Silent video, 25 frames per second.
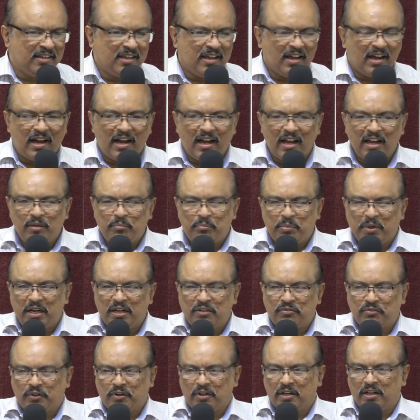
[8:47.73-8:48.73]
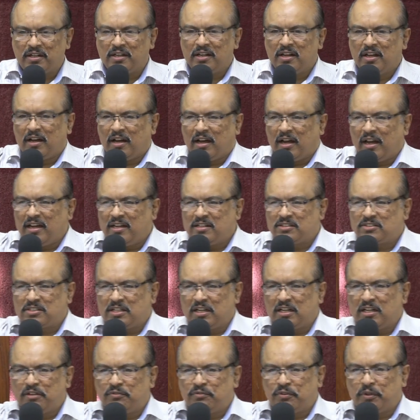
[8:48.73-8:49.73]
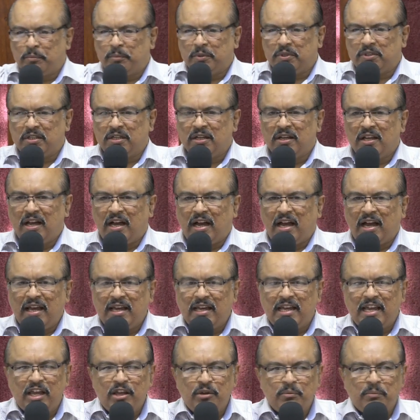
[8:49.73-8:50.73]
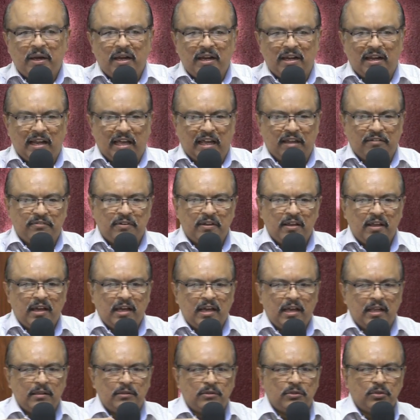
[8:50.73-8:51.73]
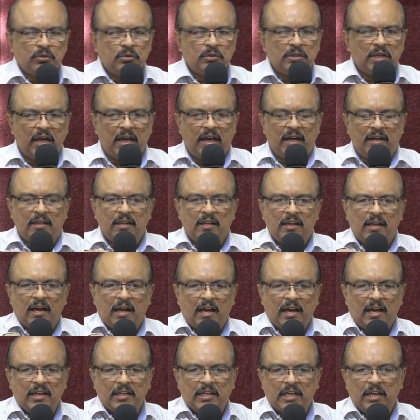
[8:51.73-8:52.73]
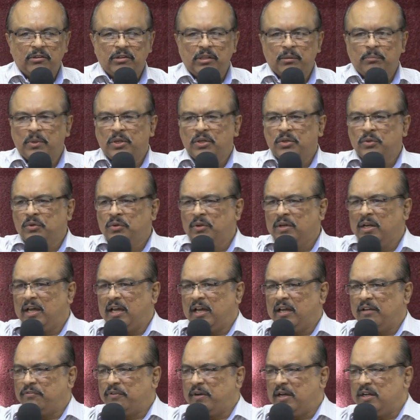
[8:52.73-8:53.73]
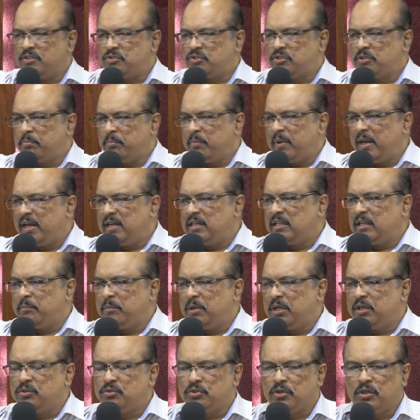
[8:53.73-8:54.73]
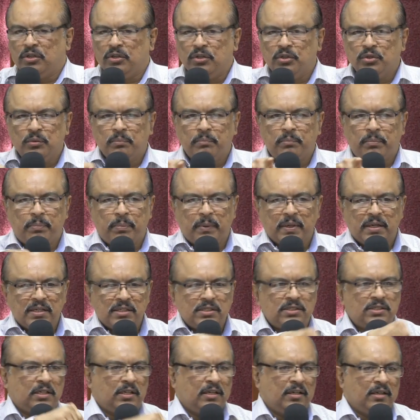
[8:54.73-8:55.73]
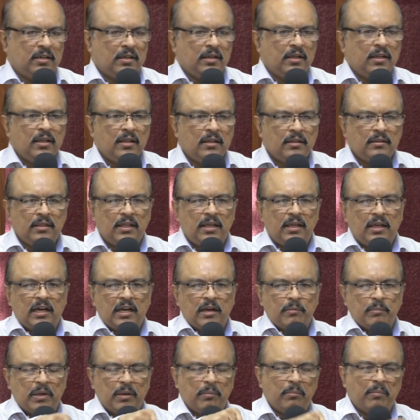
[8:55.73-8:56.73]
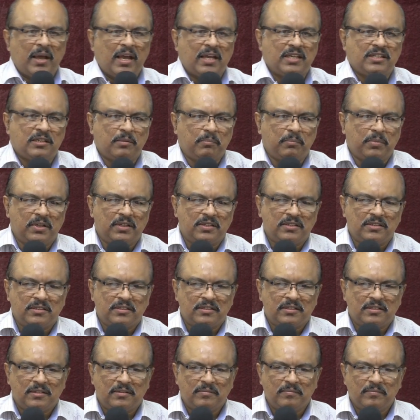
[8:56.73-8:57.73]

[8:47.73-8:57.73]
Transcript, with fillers: I paid for it. I struggled for it. I gave my life. And through that, I gave them a new life. I made them into a new person. They are my masterpiece.